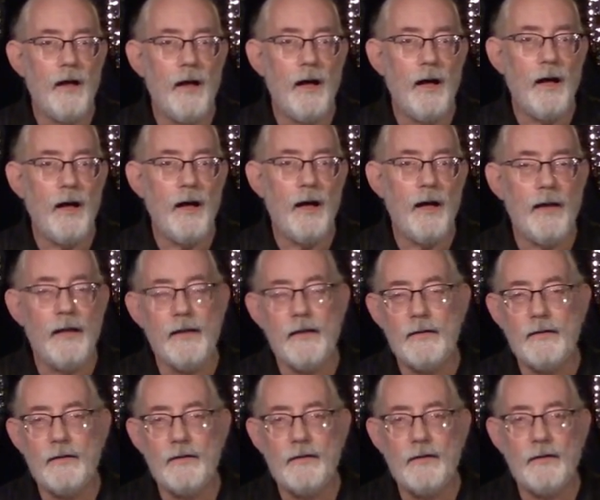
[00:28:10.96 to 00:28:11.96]

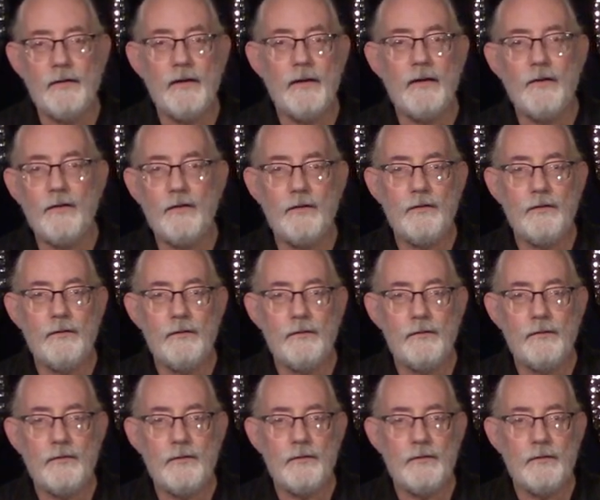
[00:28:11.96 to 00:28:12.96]
I delete
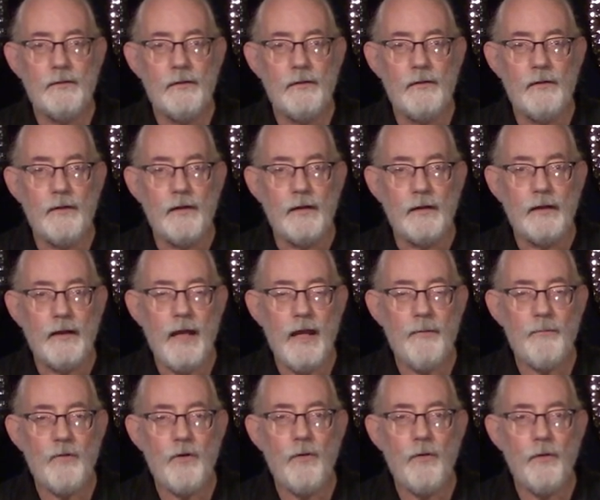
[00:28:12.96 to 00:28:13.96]
the
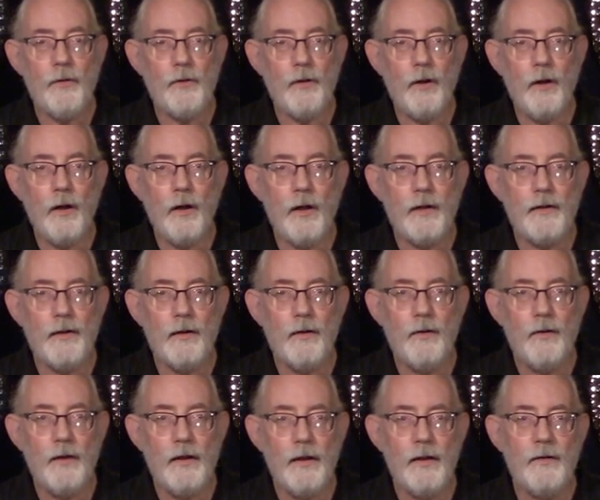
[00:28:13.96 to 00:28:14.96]
camcorder audio
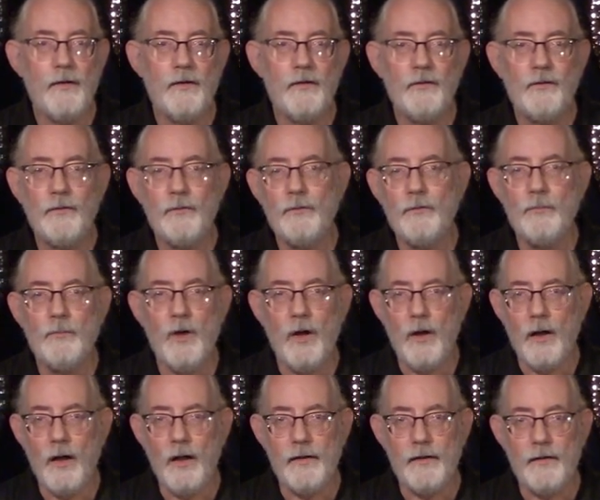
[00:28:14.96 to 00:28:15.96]
and the Zoom
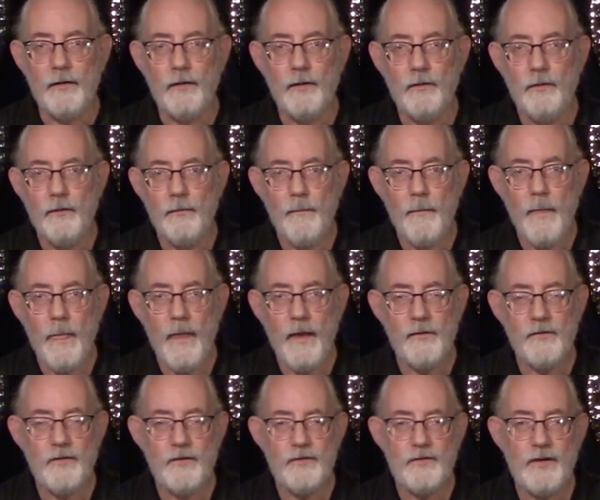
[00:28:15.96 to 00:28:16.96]
audio
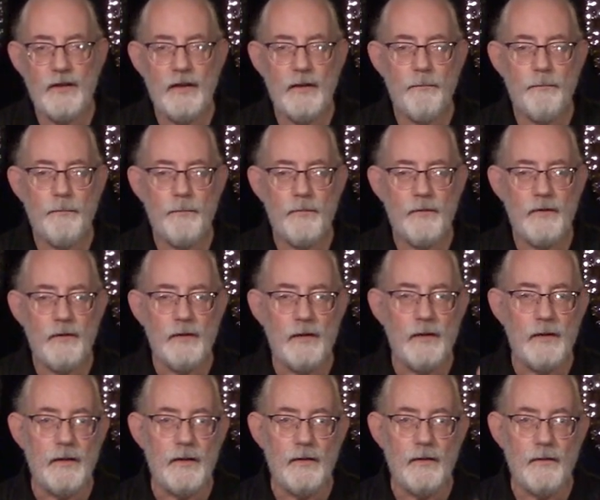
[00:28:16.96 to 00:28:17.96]
and just keep
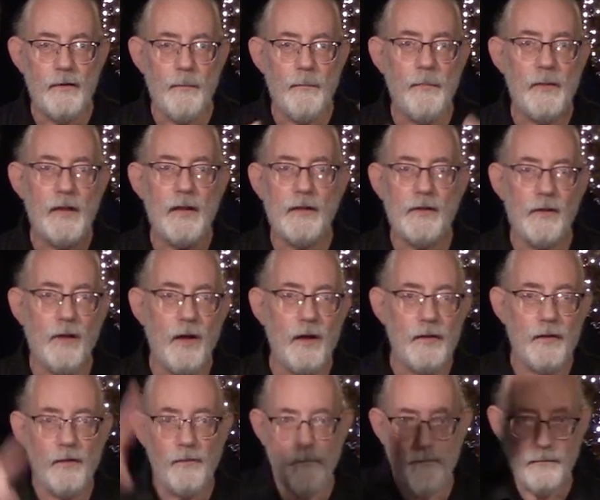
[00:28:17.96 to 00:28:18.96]
the, the main
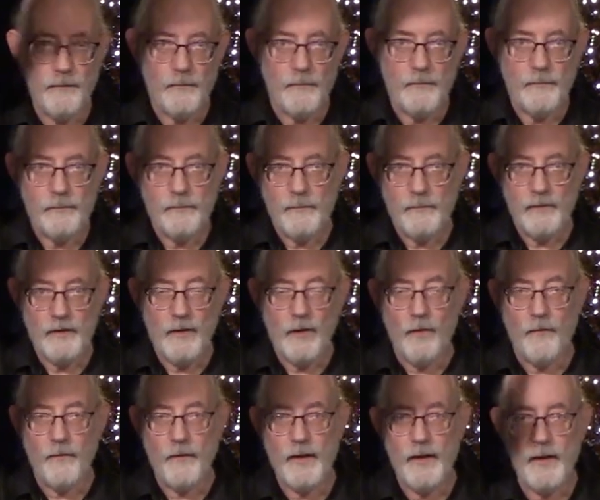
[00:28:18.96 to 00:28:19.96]
audio from the
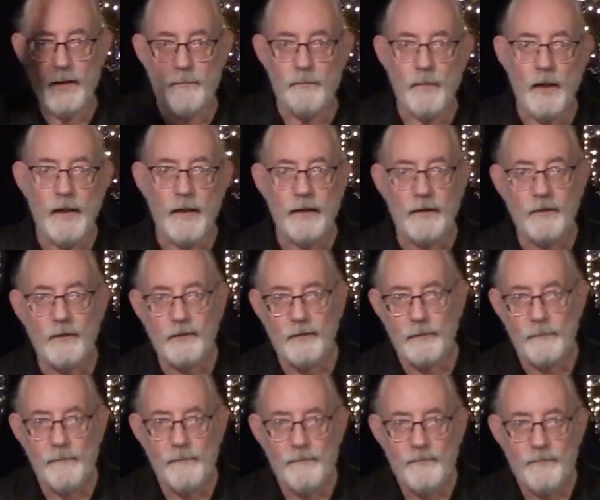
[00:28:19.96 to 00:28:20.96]
overhead mics.
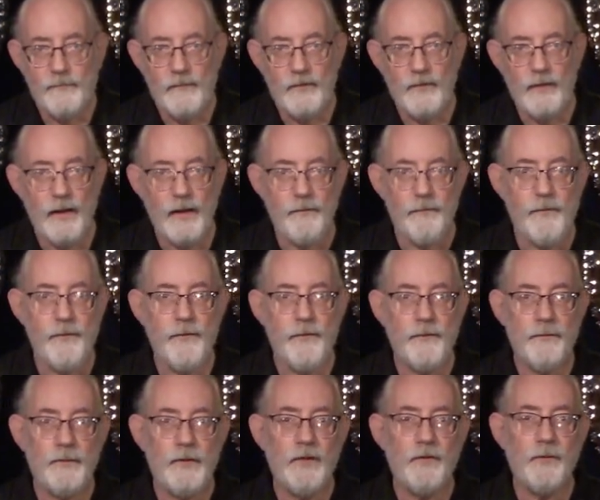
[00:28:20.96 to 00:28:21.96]
So I have
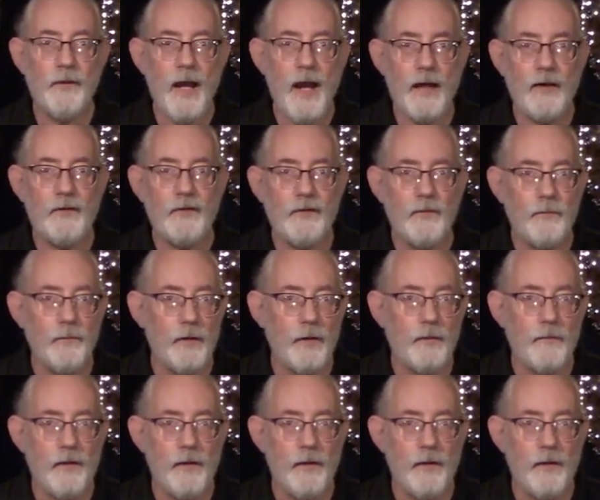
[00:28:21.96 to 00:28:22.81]
three tracks to work